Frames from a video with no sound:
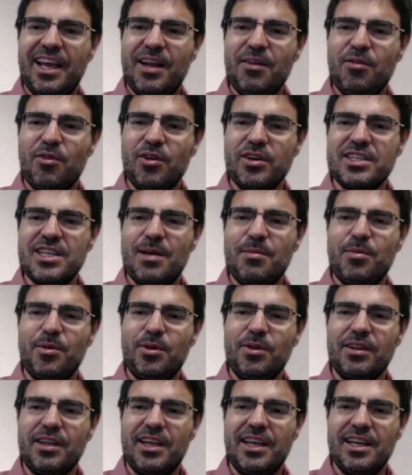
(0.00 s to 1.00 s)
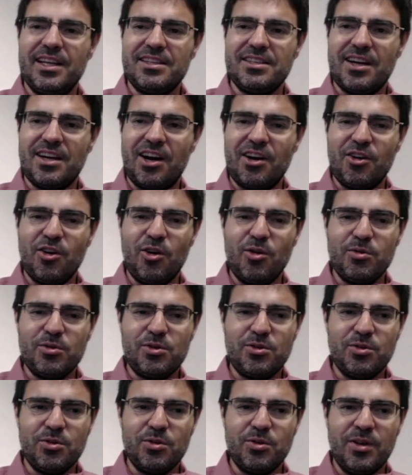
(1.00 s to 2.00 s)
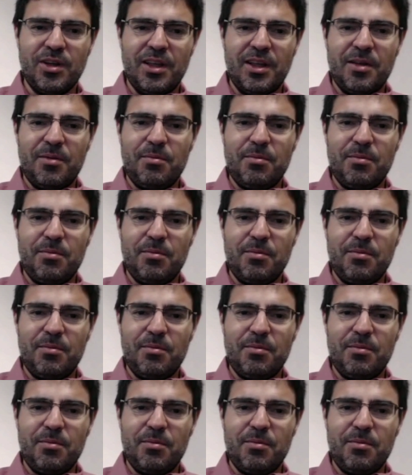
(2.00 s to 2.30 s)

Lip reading: And for example, kids are known to